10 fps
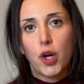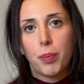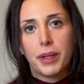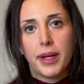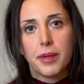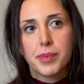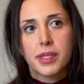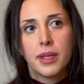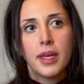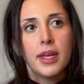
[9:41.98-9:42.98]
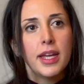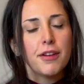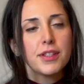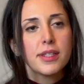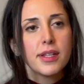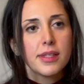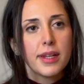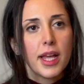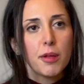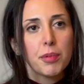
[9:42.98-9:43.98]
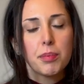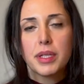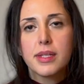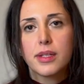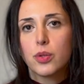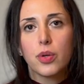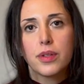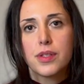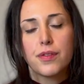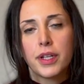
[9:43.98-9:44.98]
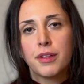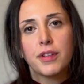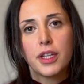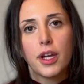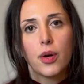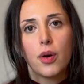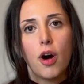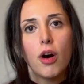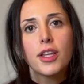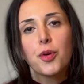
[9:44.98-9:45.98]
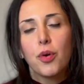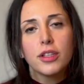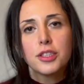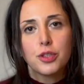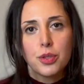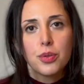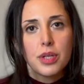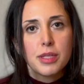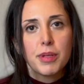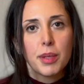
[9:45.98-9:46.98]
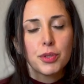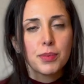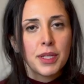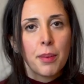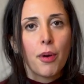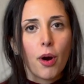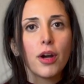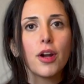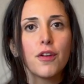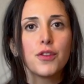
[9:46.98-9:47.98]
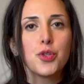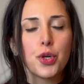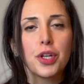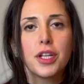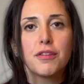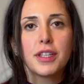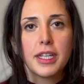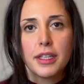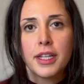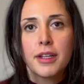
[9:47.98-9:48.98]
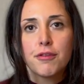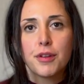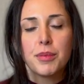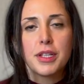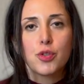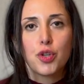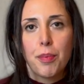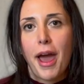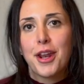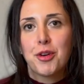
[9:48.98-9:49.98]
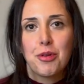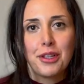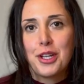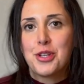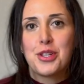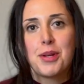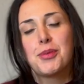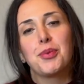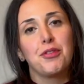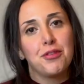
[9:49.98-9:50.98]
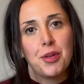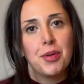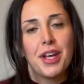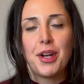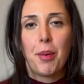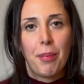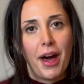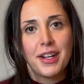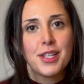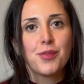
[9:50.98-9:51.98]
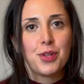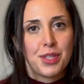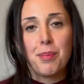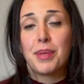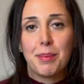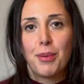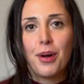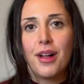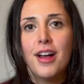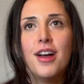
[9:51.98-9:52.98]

hope it helps. If this doesn't help, please ignore this freaking video. All I want to do is be able to be a part of the journey of healing from these traumatic relationships with food and our bodies for some people.